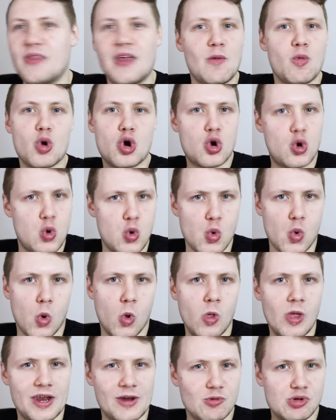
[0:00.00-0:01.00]
but they were
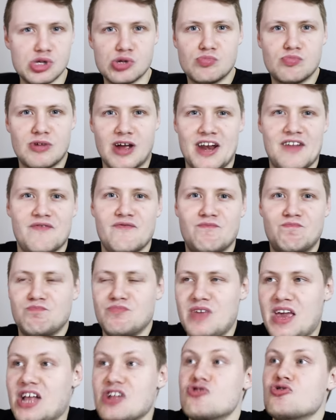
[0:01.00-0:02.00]
cool, and it was kind of
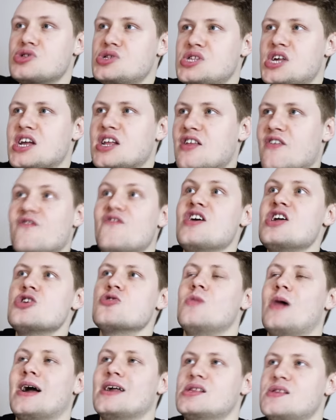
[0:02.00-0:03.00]
interesting to
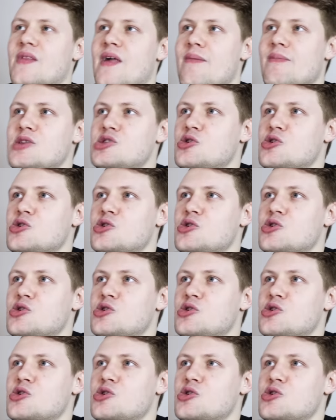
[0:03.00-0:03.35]
visualize them.